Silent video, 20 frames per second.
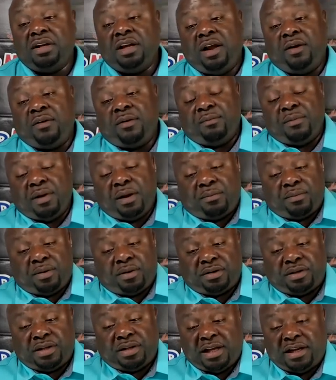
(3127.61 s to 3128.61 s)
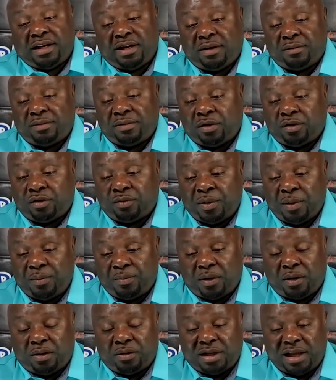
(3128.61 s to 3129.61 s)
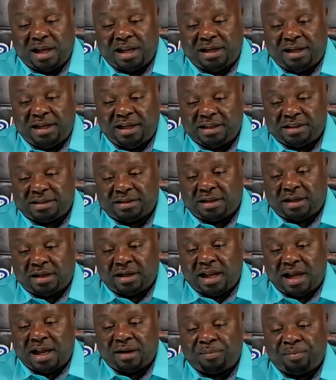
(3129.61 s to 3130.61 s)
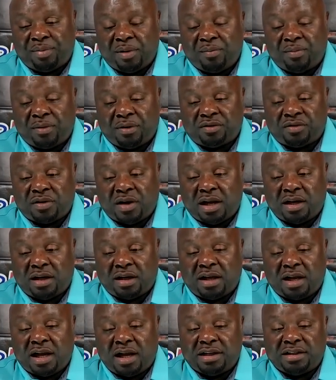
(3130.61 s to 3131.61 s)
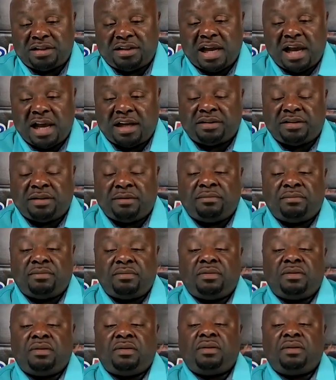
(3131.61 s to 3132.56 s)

And remember that uh, those people on that list and a lot of people are trying to contact them